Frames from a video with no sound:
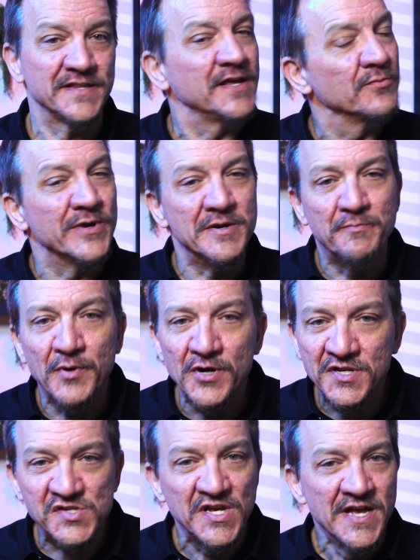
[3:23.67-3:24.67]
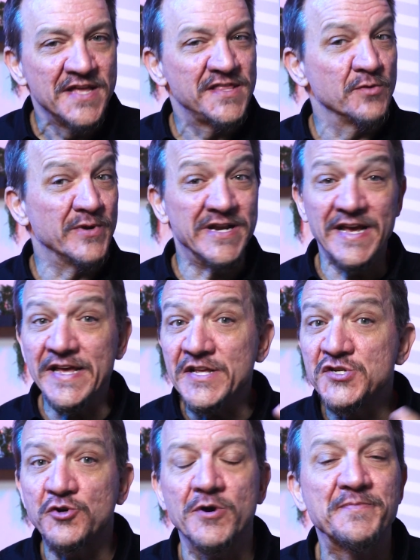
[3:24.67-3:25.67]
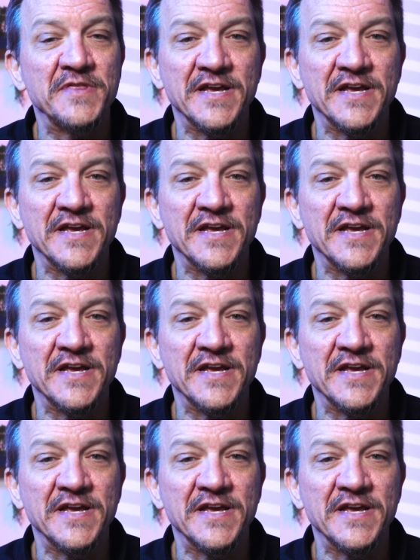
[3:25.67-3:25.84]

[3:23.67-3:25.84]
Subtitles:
They read books, they read any script